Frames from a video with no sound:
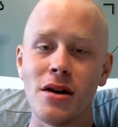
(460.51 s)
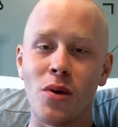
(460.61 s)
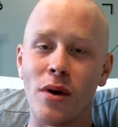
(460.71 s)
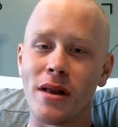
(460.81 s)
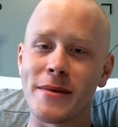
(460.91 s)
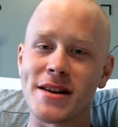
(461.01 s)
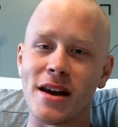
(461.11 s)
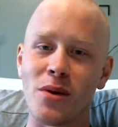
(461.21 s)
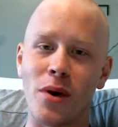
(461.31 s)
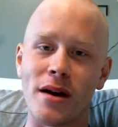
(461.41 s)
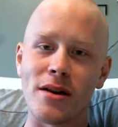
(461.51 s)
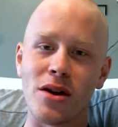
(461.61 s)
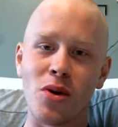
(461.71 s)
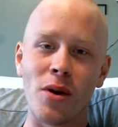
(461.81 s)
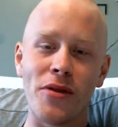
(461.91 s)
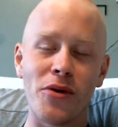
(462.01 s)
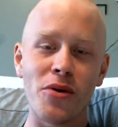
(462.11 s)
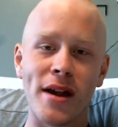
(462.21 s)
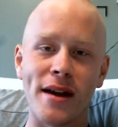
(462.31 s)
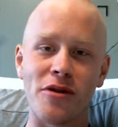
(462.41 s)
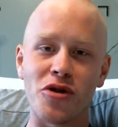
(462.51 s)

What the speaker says: Well, let me tell you what, going through cancer